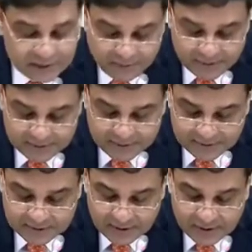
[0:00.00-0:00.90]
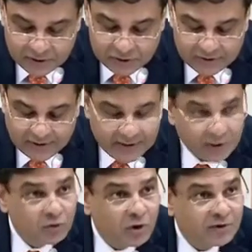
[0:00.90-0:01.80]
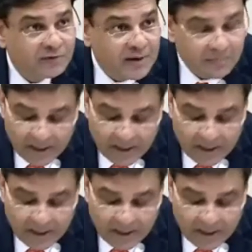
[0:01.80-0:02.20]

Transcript: so that they do not feel marginalized.